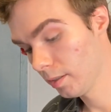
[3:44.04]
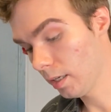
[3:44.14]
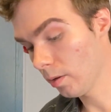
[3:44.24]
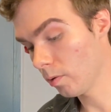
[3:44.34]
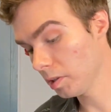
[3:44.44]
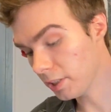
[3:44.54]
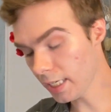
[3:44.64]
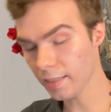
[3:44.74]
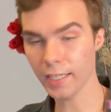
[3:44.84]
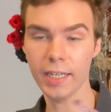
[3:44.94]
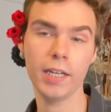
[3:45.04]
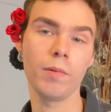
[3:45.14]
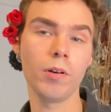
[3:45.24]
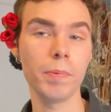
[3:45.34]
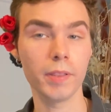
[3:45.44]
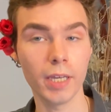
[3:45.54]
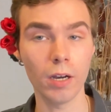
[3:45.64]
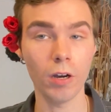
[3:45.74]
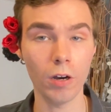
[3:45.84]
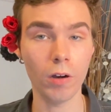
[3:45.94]
I'm going to take that and I'm going to put
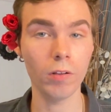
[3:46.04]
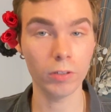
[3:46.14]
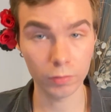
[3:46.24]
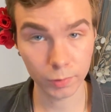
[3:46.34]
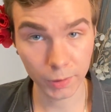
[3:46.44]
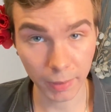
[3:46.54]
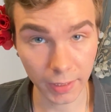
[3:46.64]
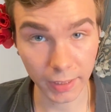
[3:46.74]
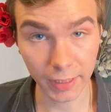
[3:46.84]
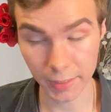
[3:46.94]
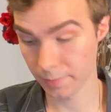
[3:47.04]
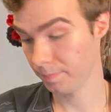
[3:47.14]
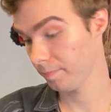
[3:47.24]
that all onto my lid.